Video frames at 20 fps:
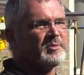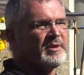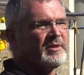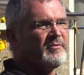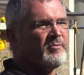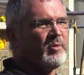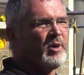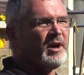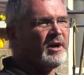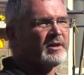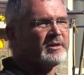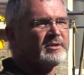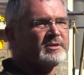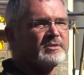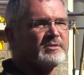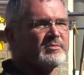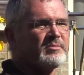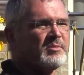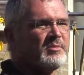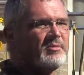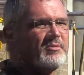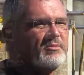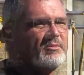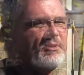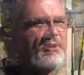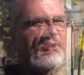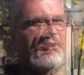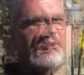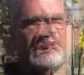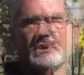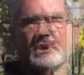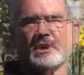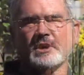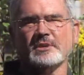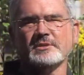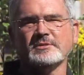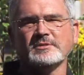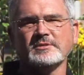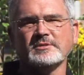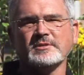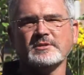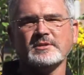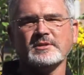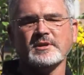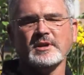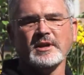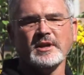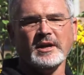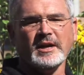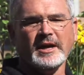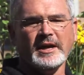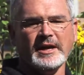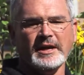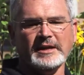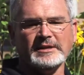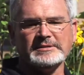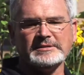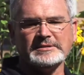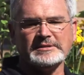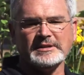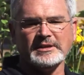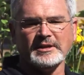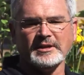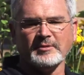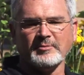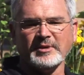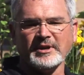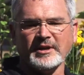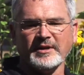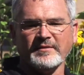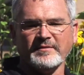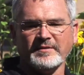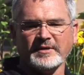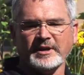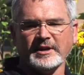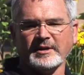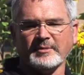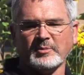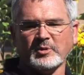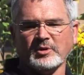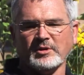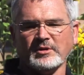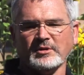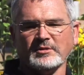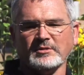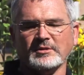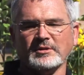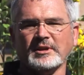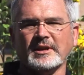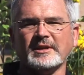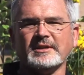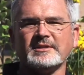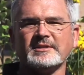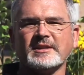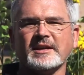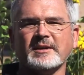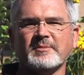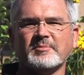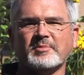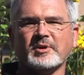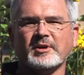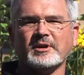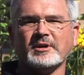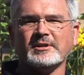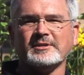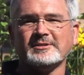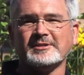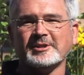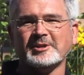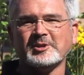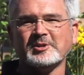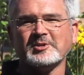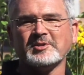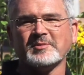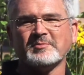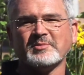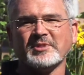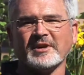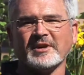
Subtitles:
We have walks through gardens, and we have edible landscape dinners and